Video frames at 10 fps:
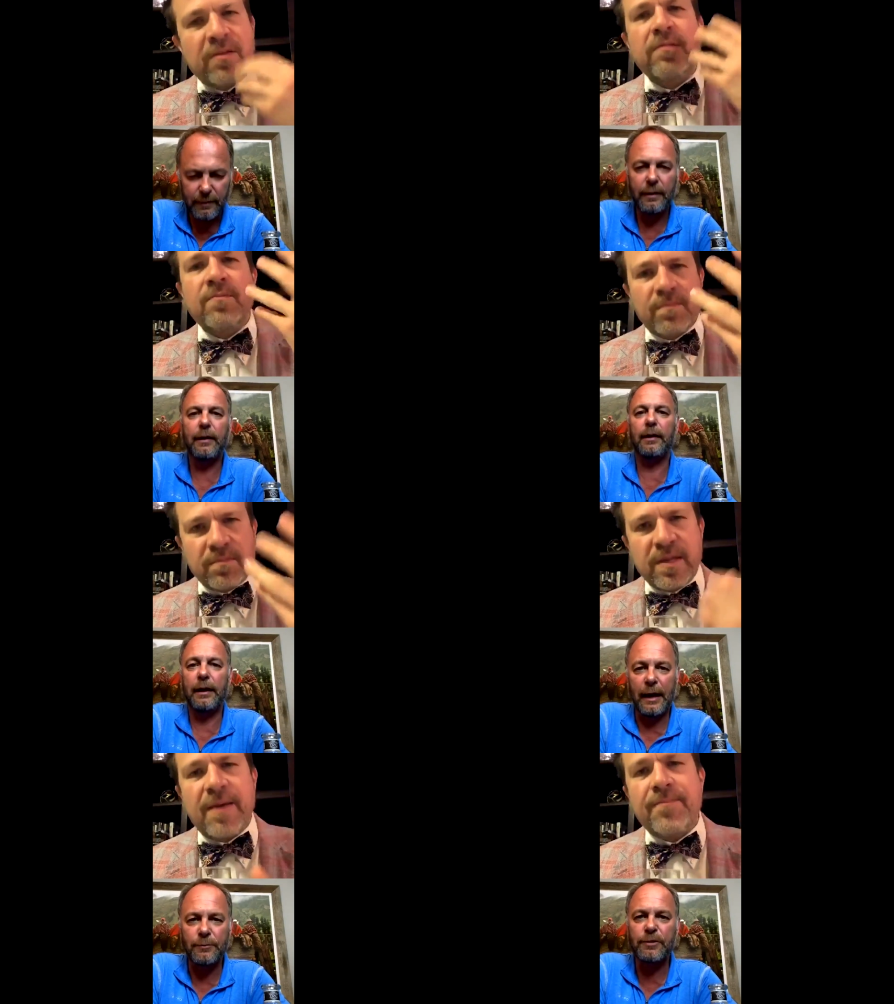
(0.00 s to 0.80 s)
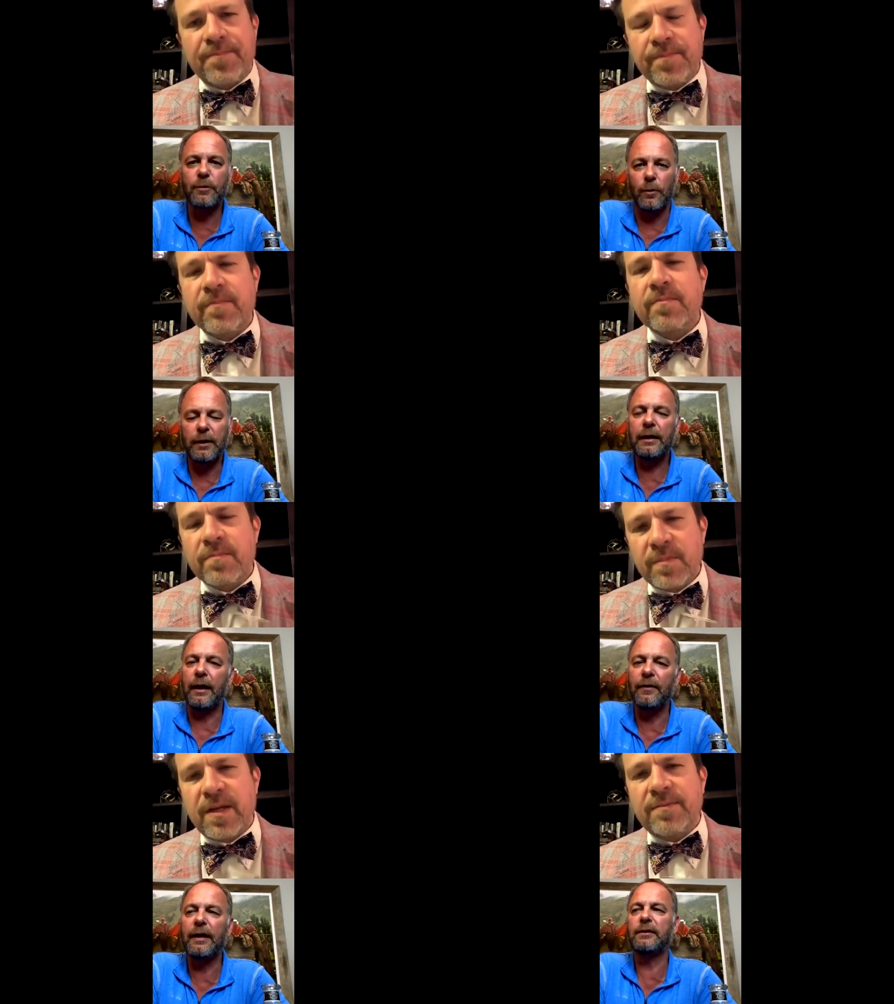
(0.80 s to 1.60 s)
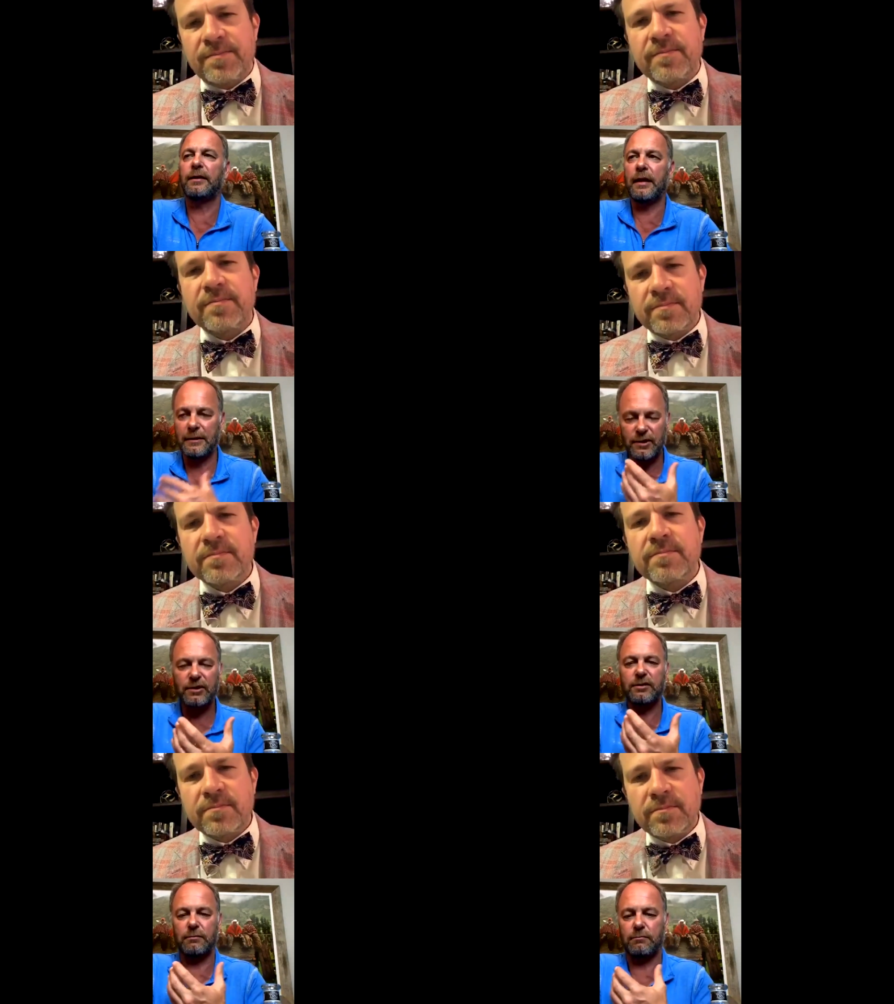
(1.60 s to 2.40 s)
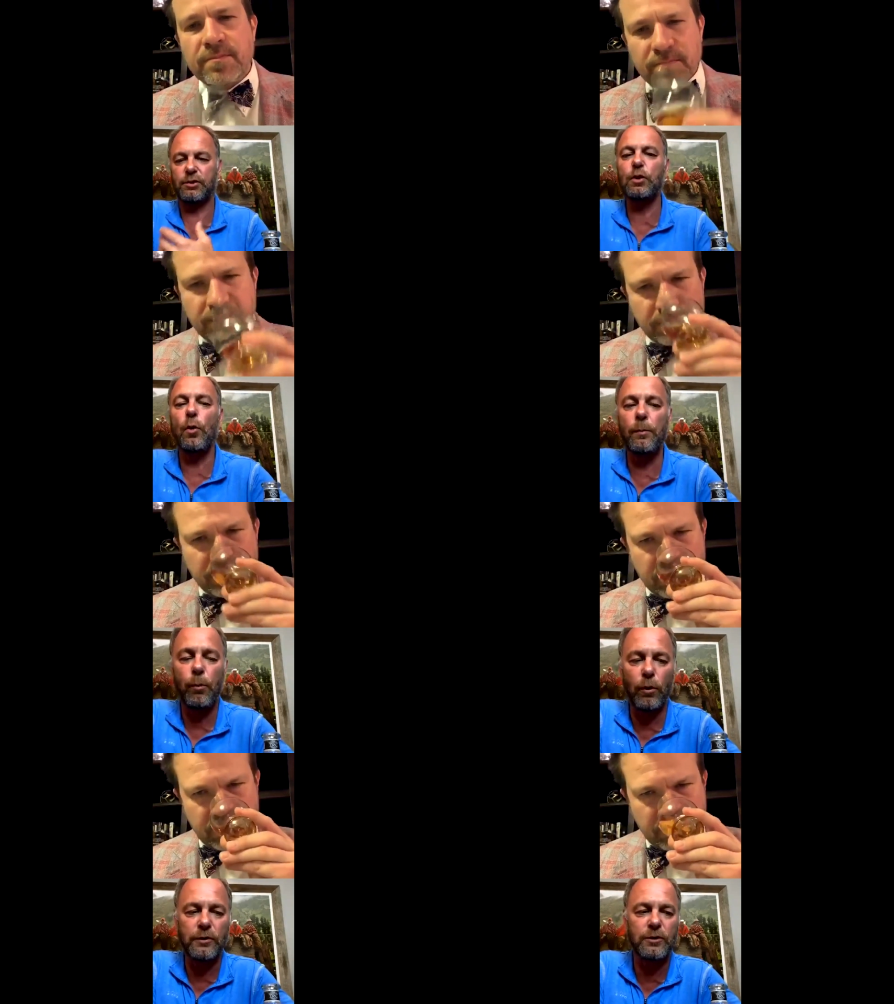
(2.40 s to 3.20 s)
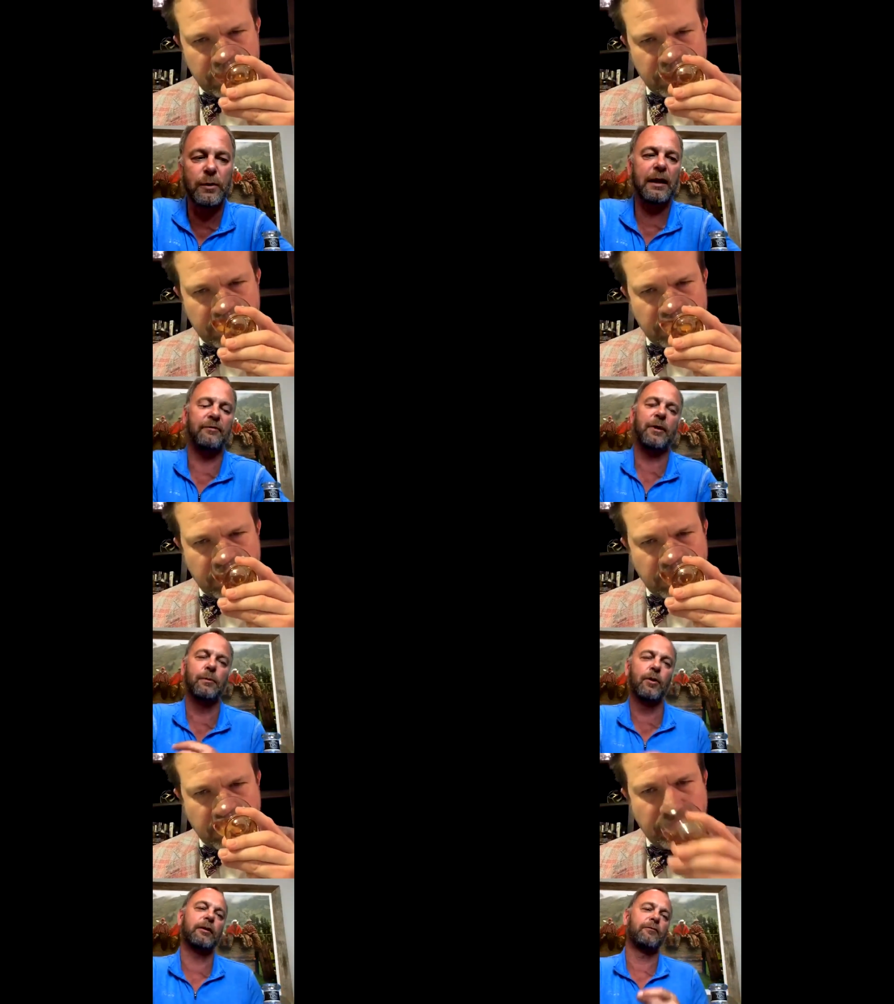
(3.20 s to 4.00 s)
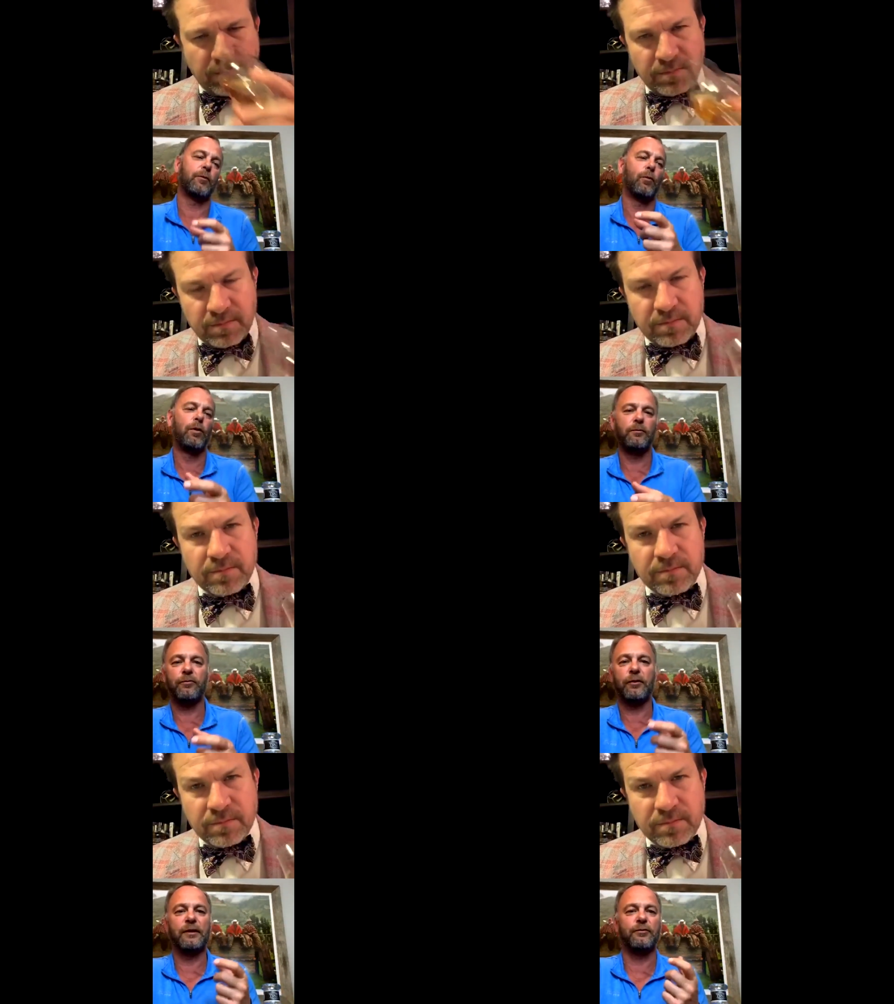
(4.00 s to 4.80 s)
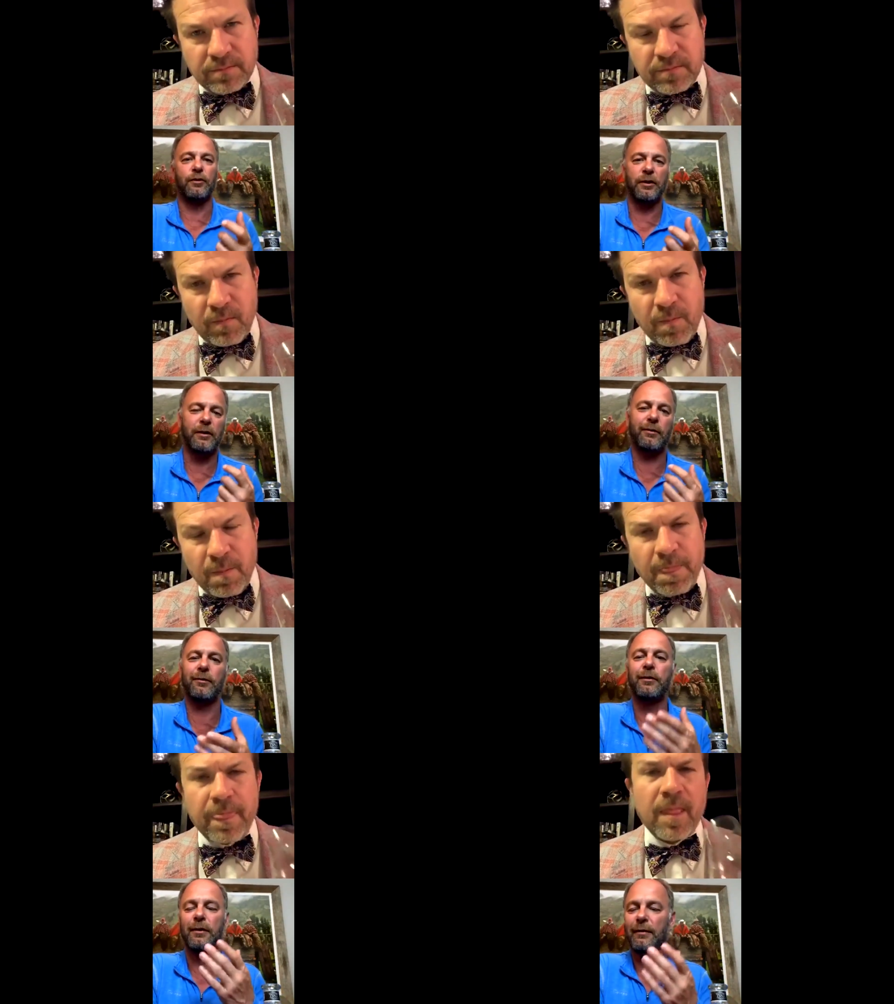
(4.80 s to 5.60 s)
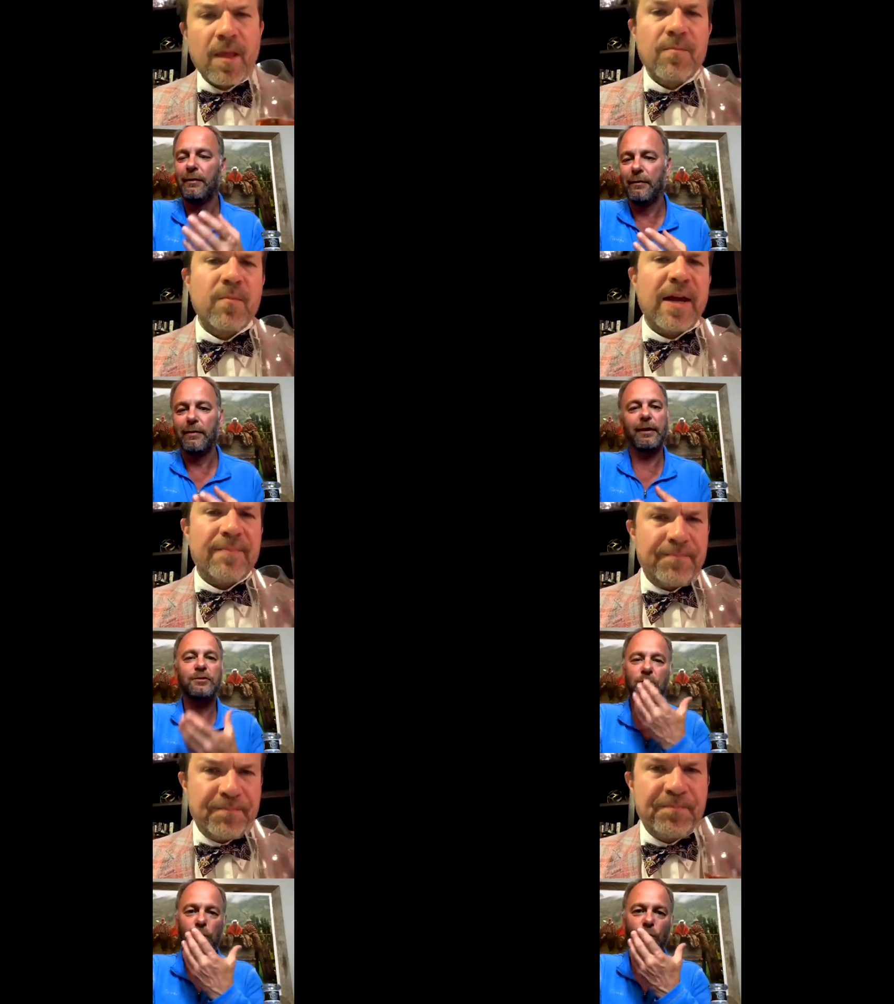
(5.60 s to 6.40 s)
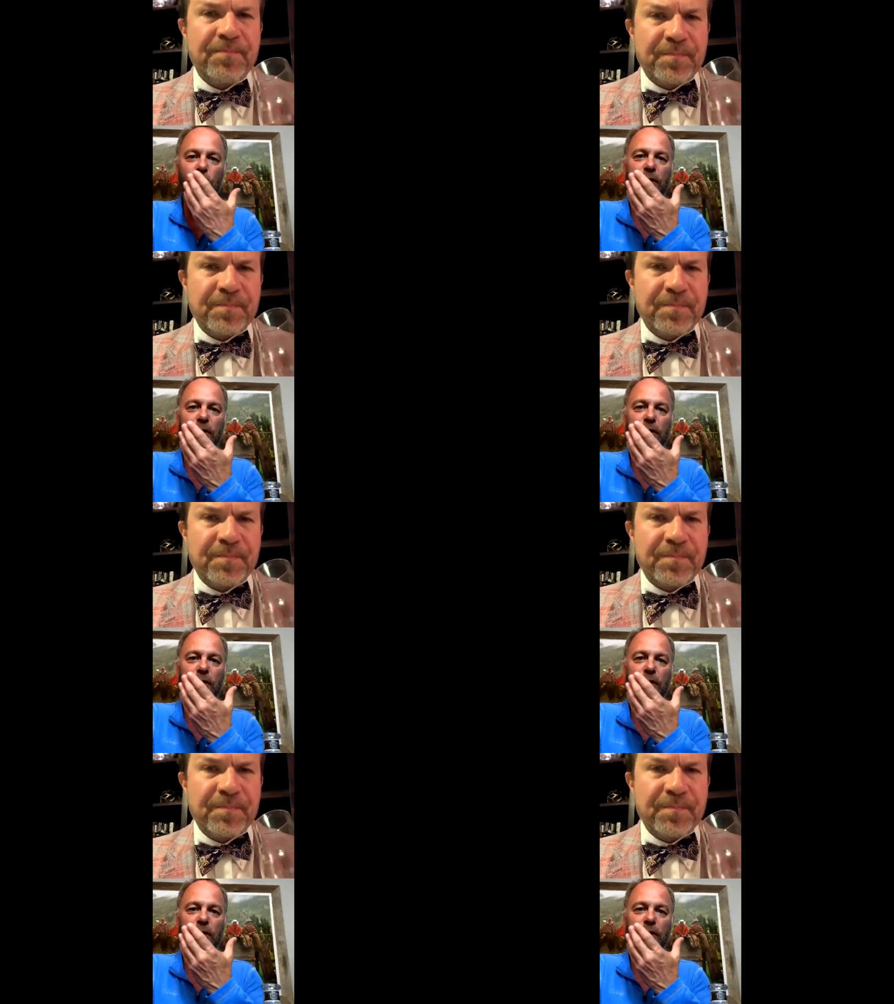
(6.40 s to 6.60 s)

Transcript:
Speaker 1: Absolutely, yeah. That's so important to me. If I'm looking for one flavor or another, right? It's more that.